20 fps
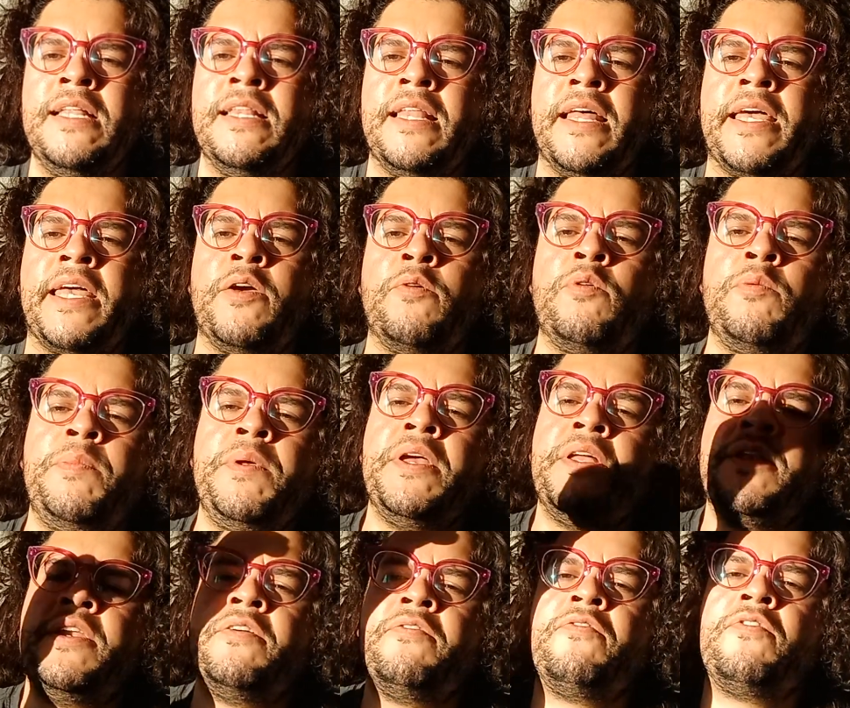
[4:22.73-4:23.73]
Like it would be a
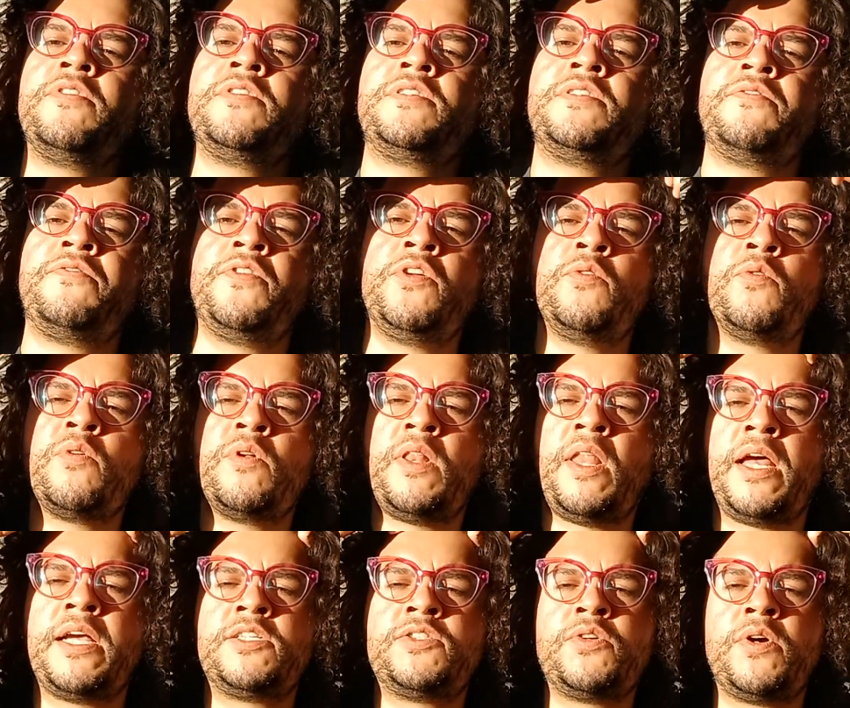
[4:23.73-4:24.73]
difference if you were
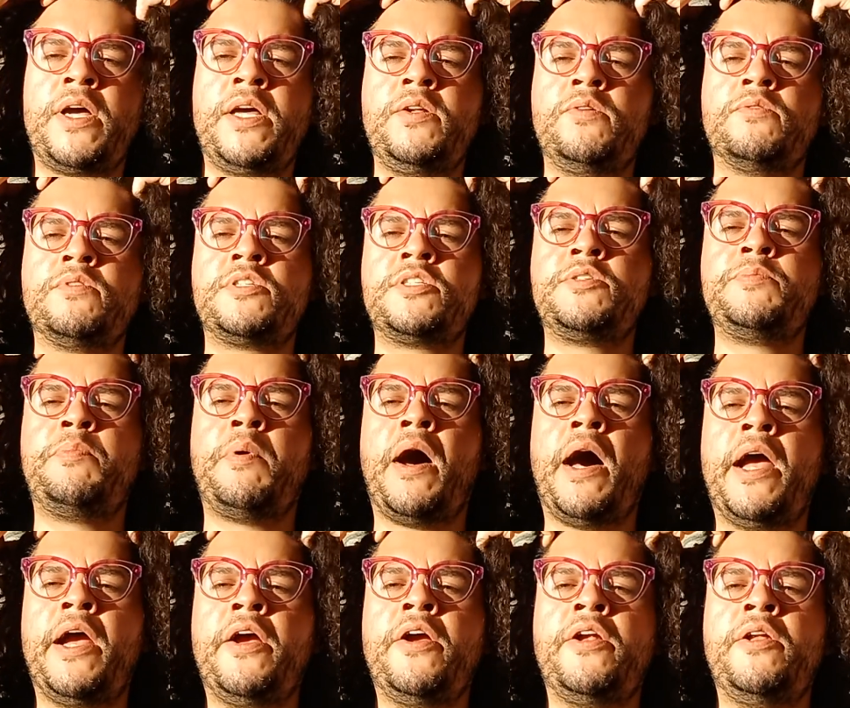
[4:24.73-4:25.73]
like trying to
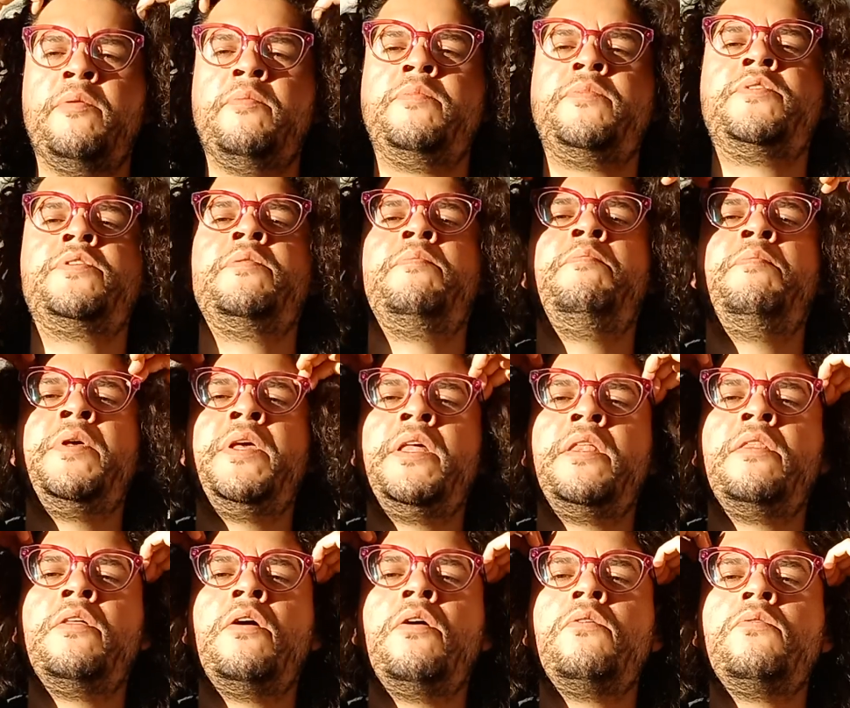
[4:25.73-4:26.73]
aspire to, to be
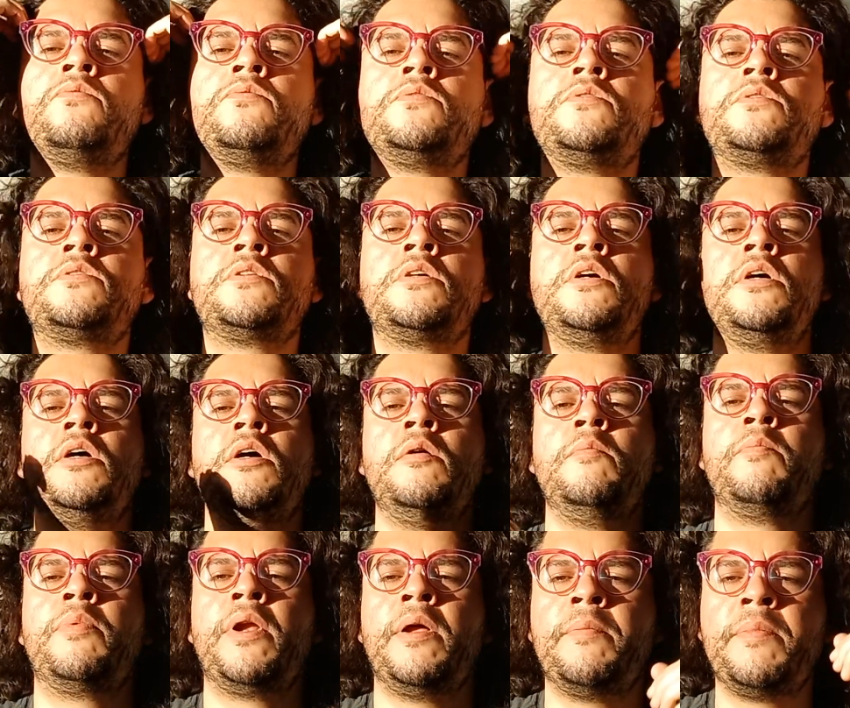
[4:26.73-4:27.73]
those,
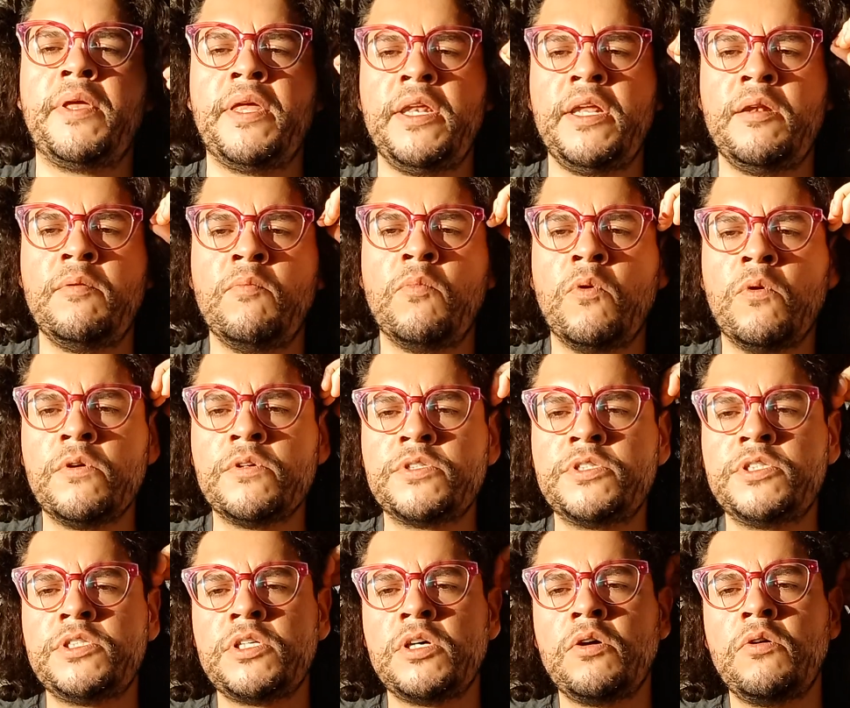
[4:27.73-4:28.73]
but I'm getting more
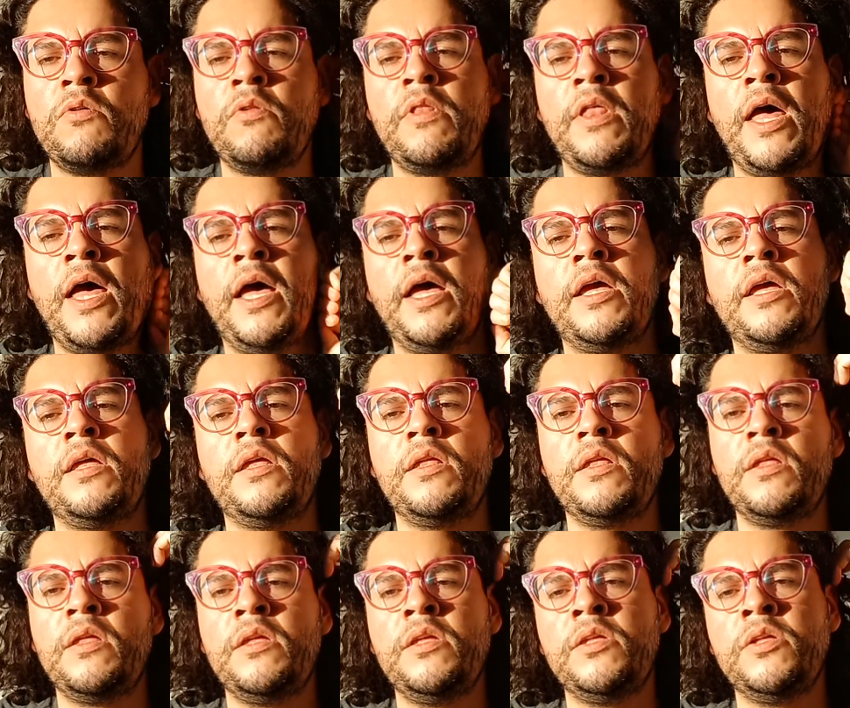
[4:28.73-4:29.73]
so that
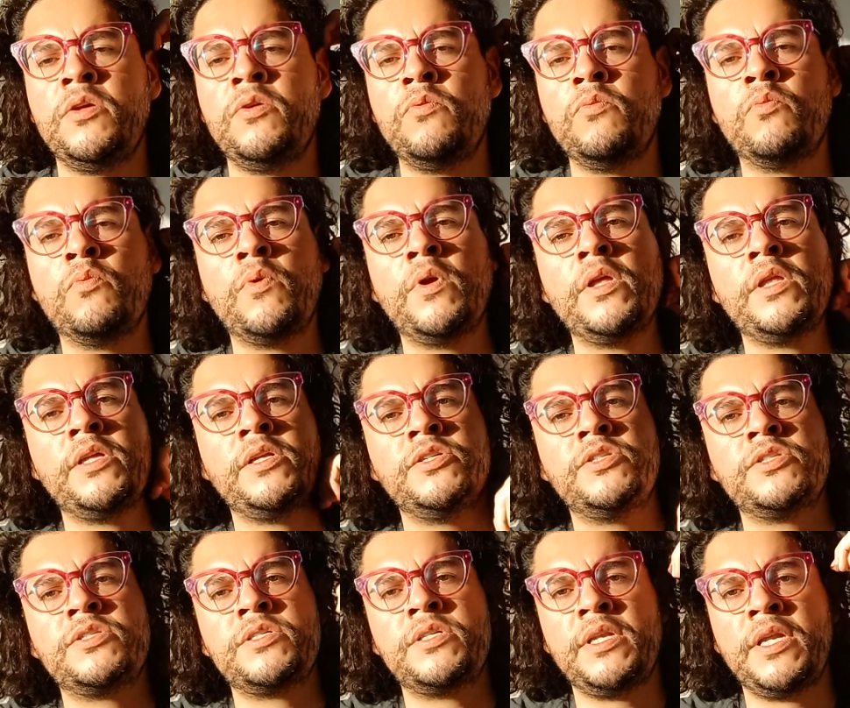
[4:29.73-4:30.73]
you really
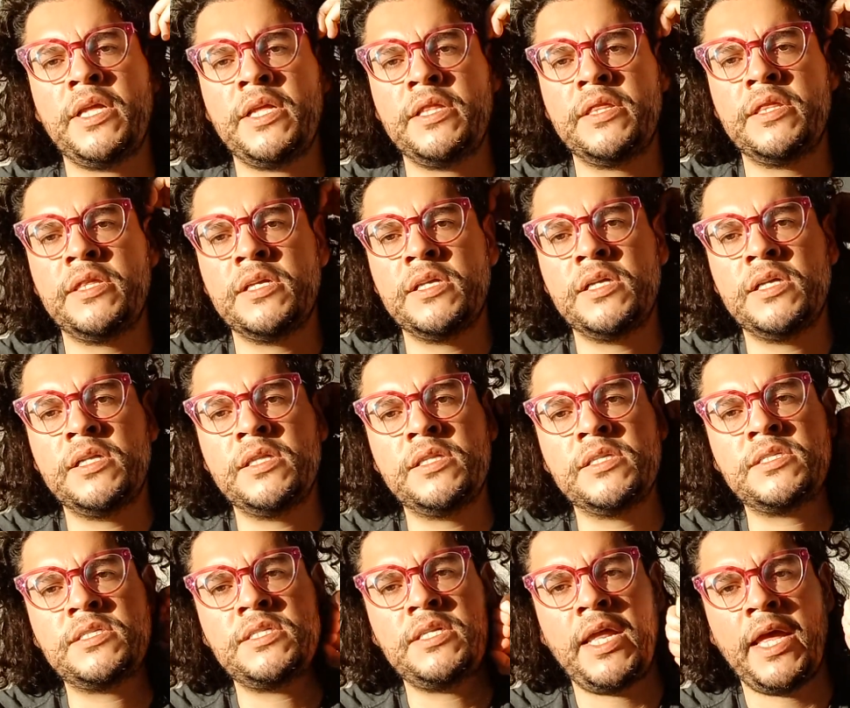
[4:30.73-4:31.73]
just need the, the
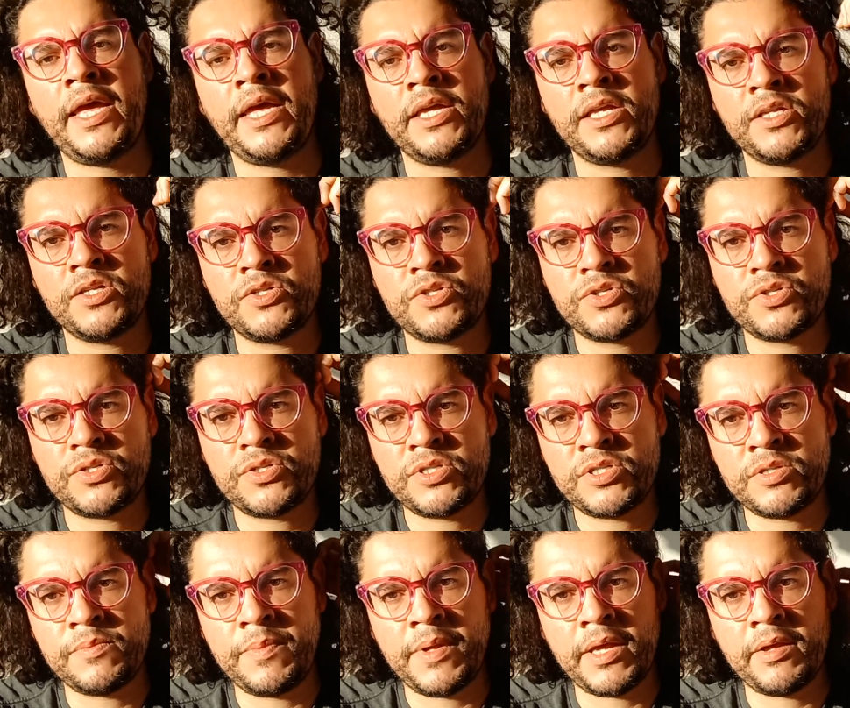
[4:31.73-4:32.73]
stage
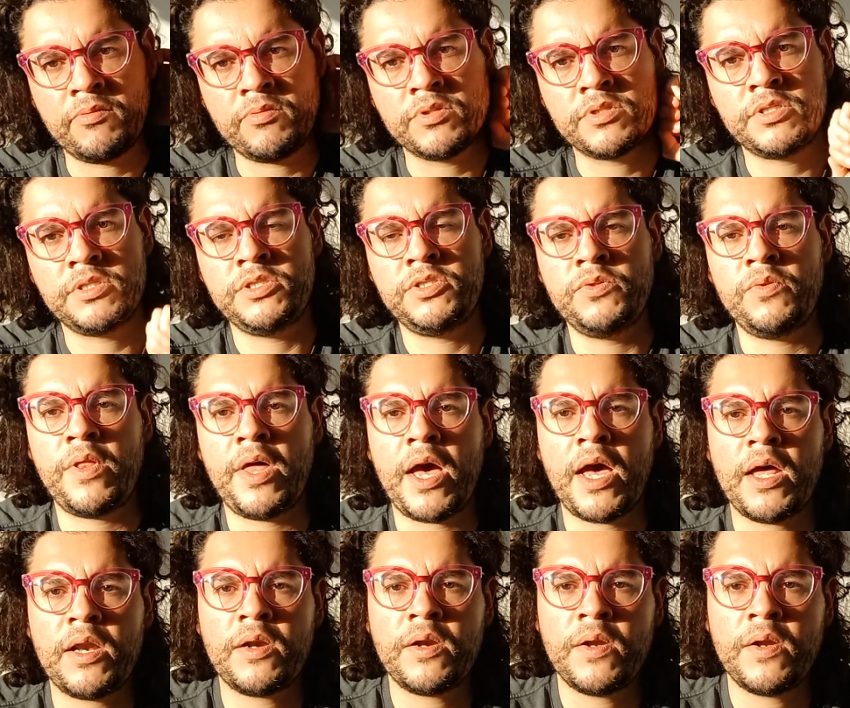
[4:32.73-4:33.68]
to be able to do that.